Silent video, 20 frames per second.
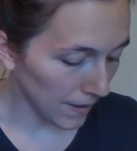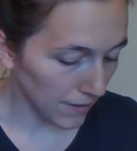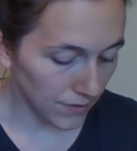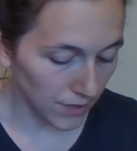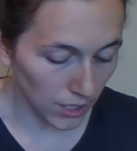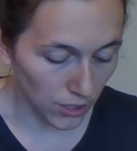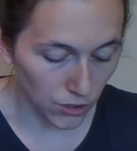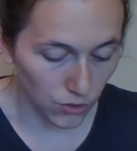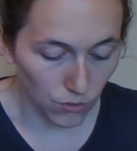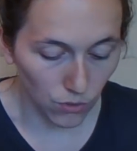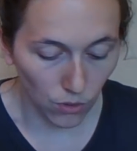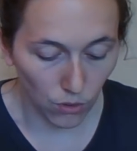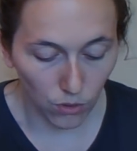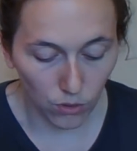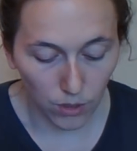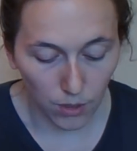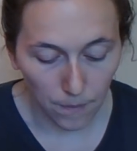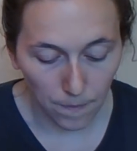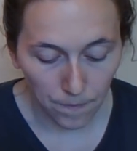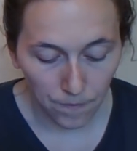
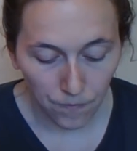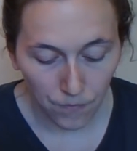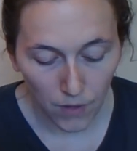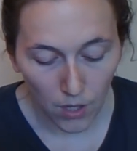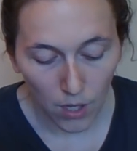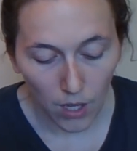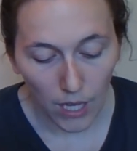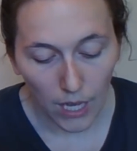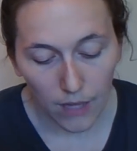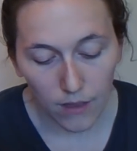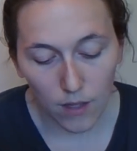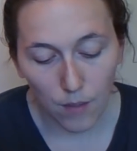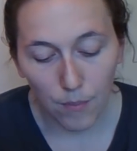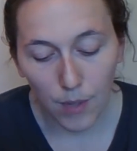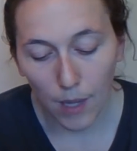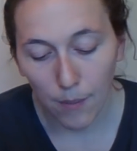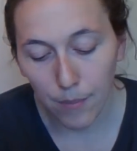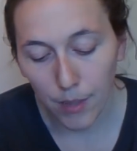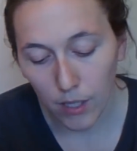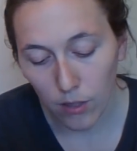6-year-old, and then
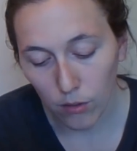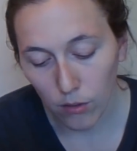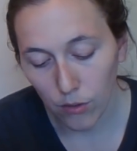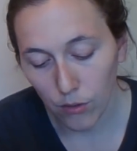Bambino